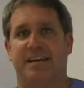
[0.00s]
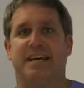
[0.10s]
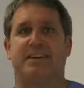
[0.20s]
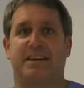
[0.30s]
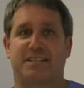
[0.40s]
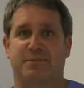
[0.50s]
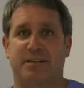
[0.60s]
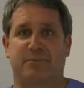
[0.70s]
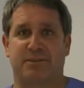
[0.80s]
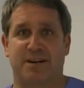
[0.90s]
And next
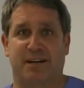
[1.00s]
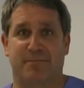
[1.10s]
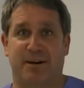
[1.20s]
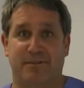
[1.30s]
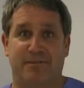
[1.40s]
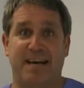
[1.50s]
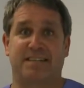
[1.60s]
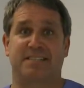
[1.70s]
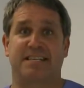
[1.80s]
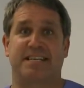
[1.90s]
week, we'll talk about
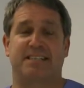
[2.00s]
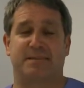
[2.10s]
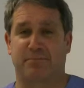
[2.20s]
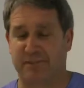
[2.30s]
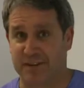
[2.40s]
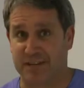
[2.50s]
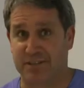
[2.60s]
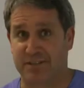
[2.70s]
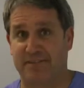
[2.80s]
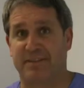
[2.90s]
vaccines and
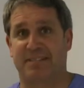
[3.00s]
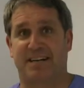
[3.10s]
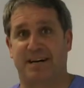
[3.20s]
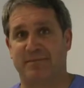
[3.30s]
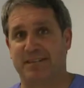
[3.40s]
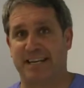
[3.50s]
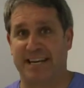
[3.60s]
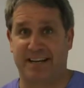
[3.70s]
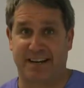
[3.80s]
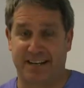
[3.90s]
prevention of this common
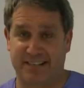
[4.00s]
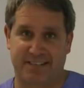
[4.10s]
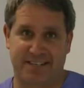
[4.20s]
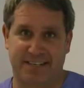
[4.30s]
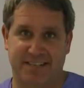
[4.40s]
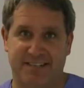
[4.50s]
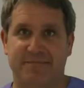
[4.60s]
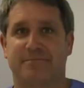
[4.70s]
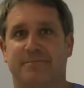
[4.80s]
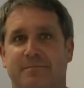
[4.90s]
canine disease.